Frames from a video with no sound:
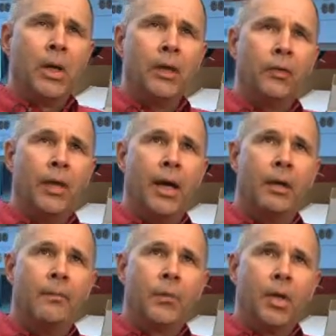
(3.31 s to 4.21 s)
is
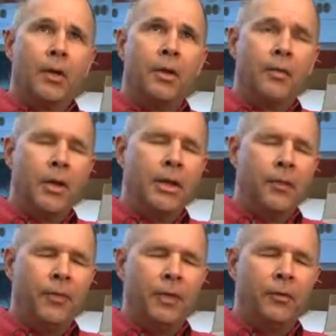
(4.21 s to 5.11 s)
that the very
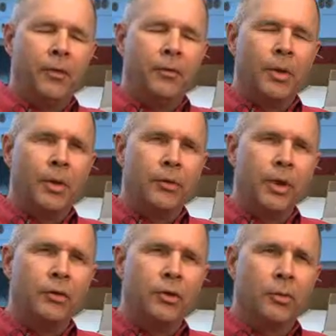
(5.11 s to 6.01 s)
definition of
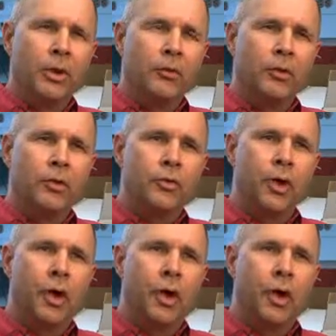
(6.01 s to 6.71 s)
translational research